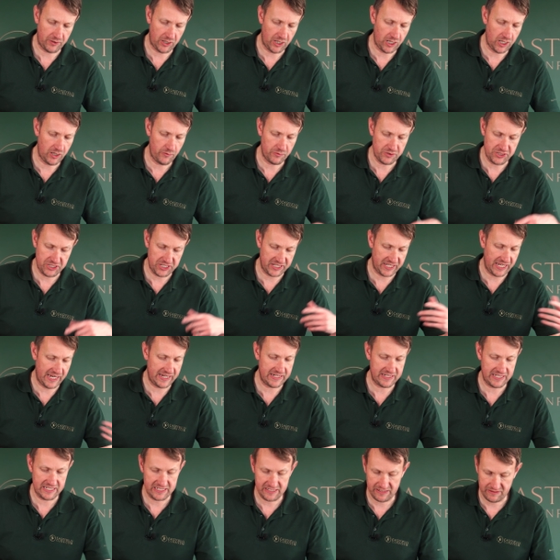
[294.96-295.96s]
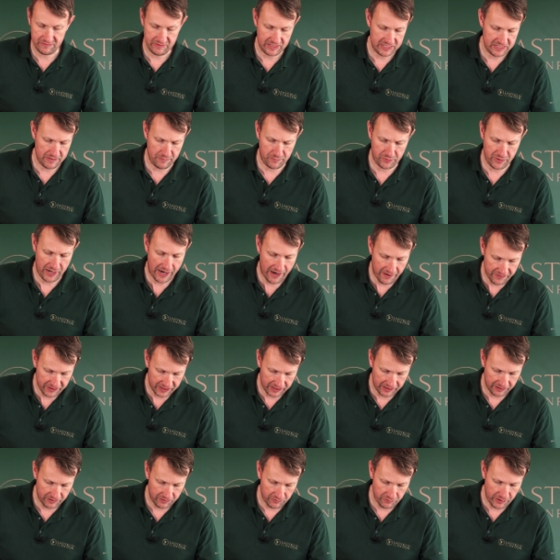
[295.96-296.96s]
bar, which again is a
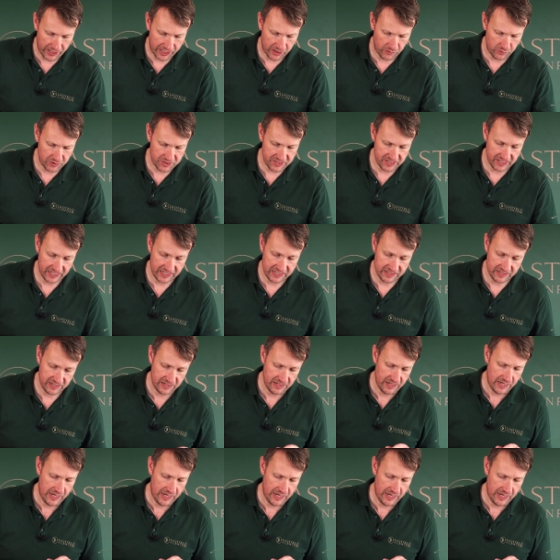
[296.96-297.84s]
Browning requisite.